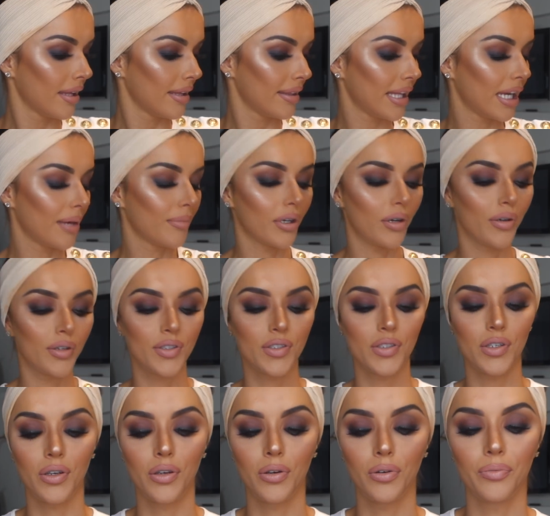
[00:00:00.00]
Then I'm going
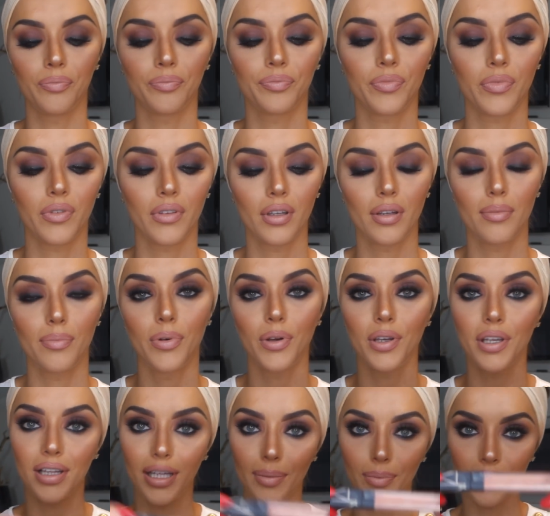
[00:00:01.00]
to
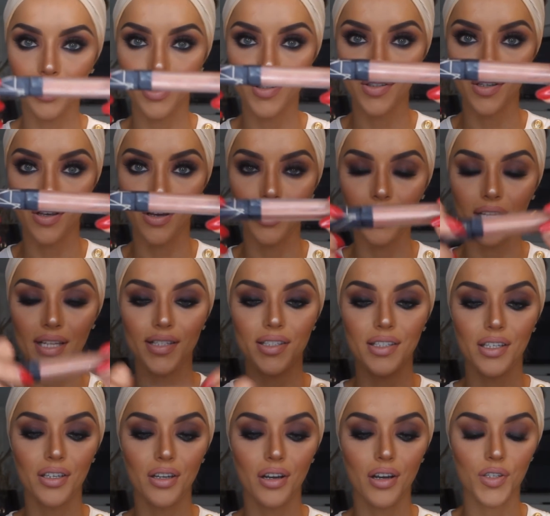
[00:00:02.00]
put a lip gloss on. It's
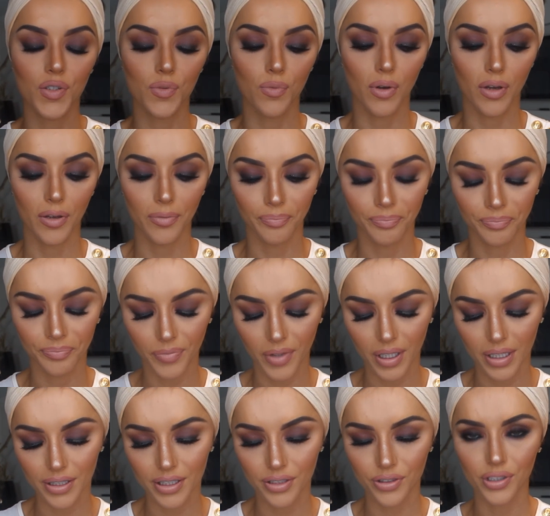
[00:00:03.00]
the NARS one.
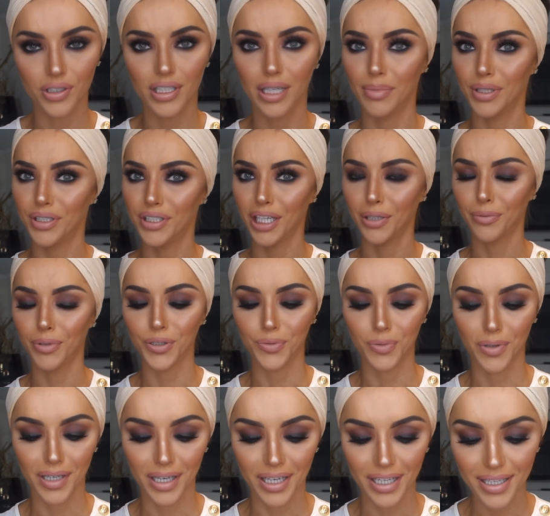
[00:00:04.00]
Just let me check which
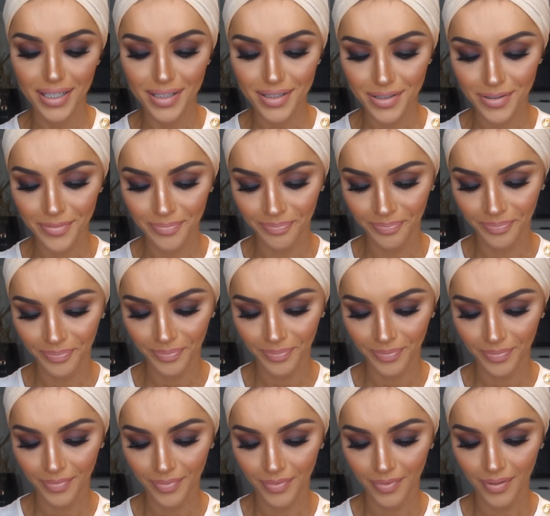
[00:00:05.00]
one it is.
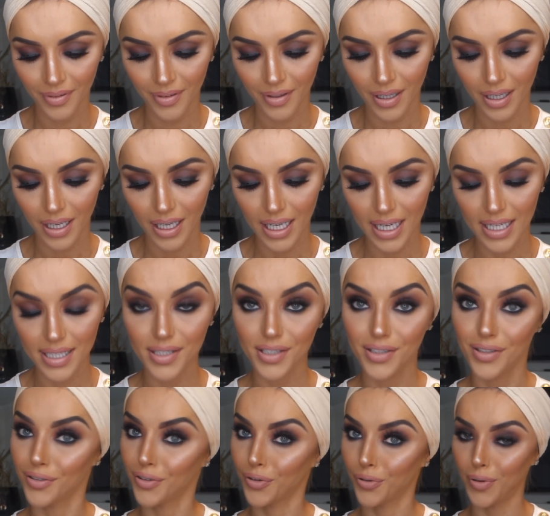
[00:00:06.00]

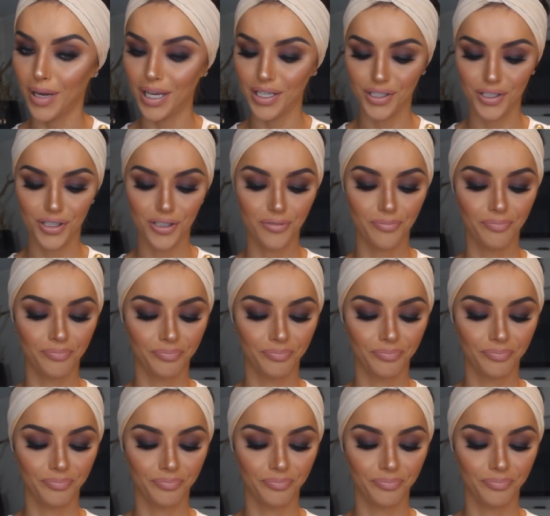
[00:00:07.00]
Instant Crush.